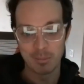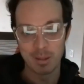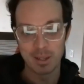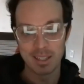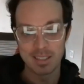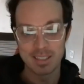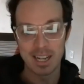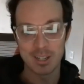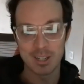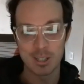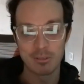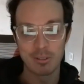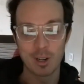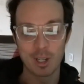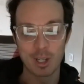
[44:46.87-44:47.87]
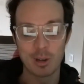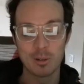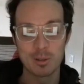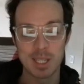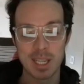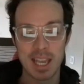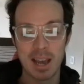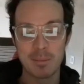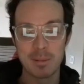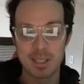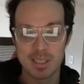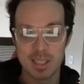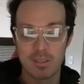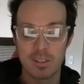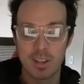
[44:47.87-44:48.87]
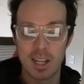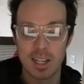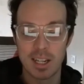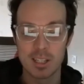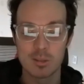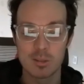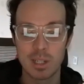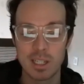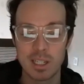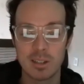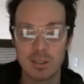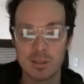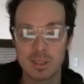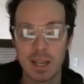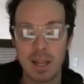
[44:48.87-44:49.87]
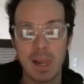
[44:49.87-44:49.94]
but it's actually a very cozy cabin because I've got nice windows.